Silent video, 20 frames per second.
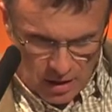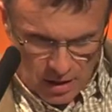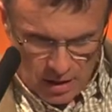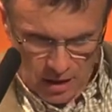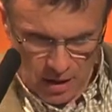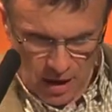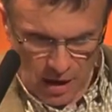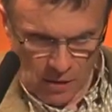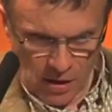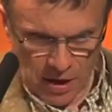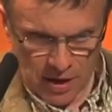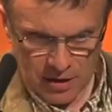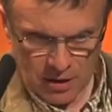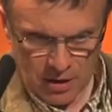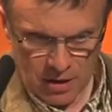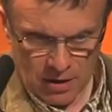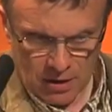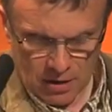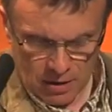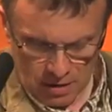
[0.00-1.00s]
Here is
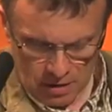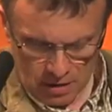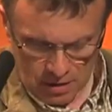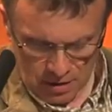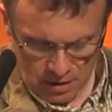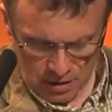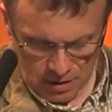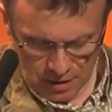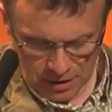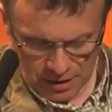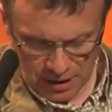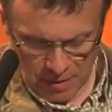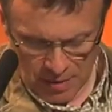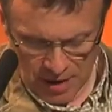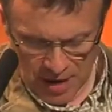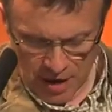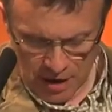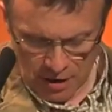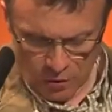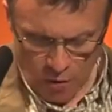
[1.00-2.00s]
a
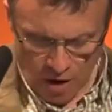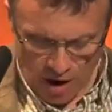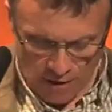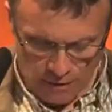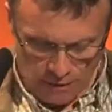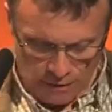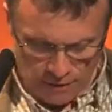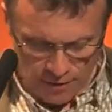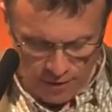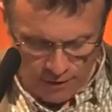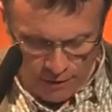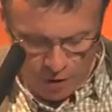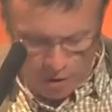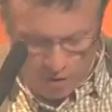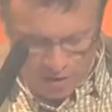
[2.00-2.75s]
similar graph for